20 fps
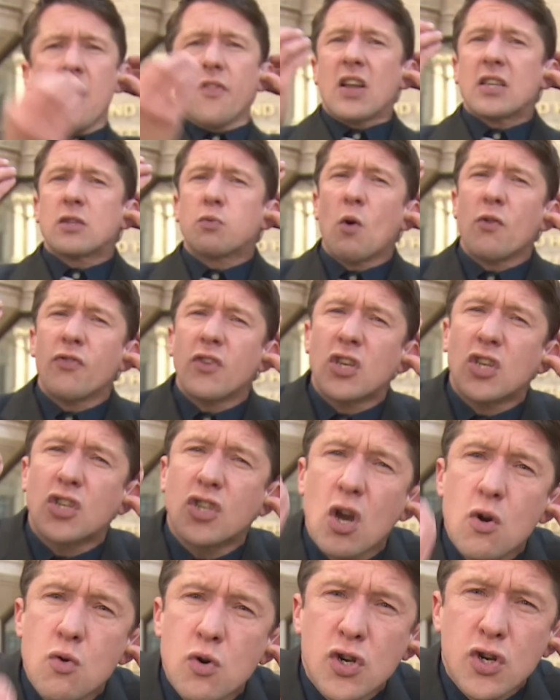That's what the
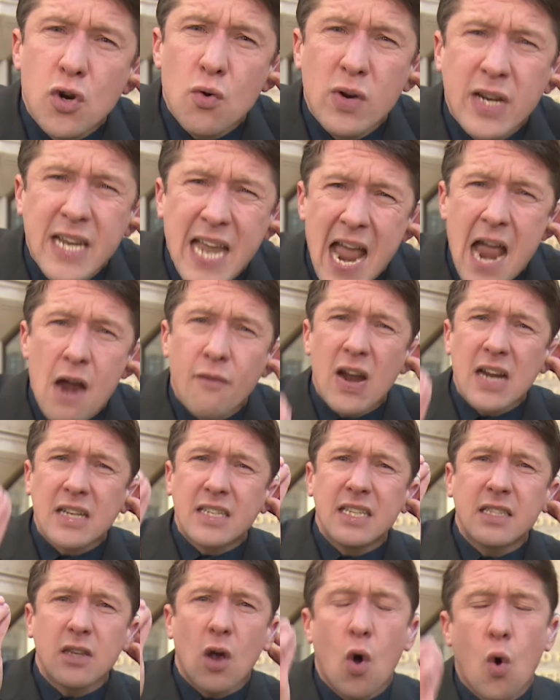Social Care Act
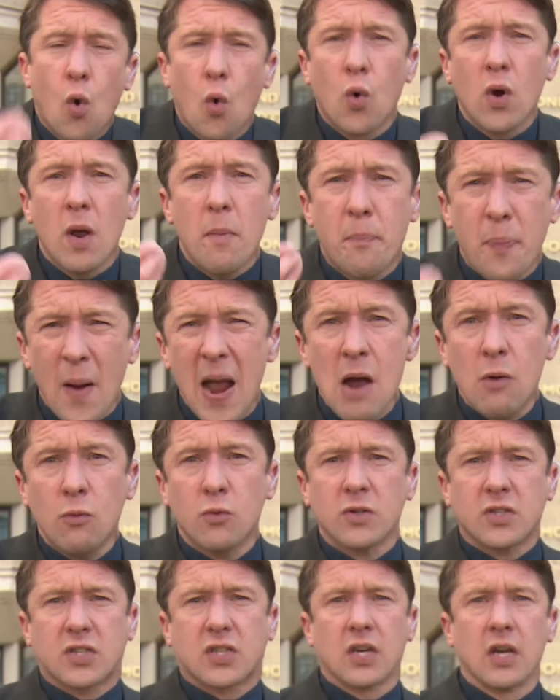is all
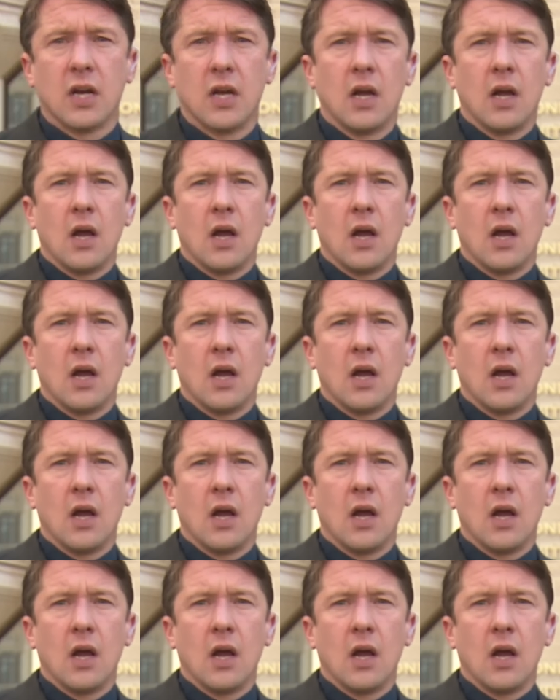about.